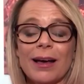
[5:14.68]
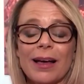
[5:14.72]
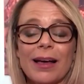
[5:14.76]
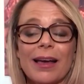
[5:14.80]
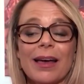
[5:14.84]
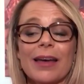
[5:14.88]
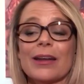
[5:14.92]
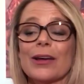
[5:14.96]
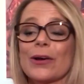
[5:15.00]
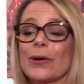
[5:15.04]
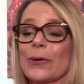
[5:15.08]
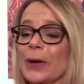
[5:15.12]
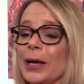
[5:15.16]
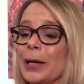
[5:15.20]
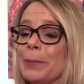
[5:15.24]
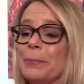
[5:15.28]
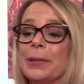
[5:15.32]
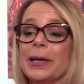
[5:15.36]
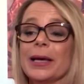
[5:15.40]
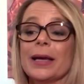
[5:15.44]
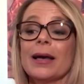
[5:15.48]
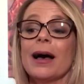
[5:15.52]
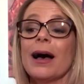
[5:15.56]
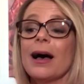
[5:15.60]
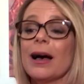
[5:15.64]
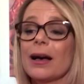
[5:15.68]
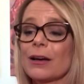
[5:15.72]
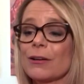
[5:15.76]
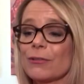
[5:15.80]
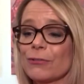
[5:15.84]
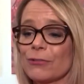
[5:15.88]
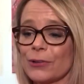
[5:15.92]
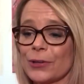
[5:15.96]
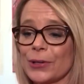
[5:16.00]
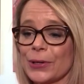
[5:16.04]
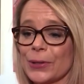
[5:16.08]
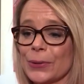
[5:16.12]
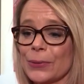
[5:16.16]
I got a great big hug
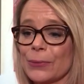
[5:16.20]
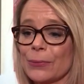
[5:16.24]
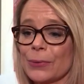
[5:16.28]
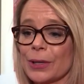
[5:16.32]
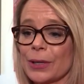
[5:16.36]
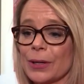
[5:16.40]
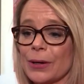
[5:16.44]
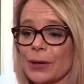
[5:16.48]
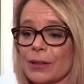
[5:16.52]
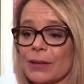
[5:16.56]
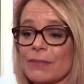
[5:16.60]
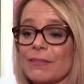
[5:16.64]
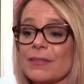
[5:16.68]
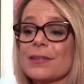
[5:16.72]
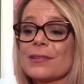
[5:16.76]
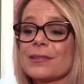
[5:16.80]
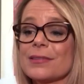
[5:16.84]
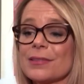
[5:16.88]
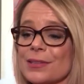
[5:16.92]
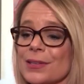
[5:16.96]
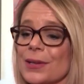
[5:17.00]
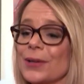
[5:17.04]
for you when all of this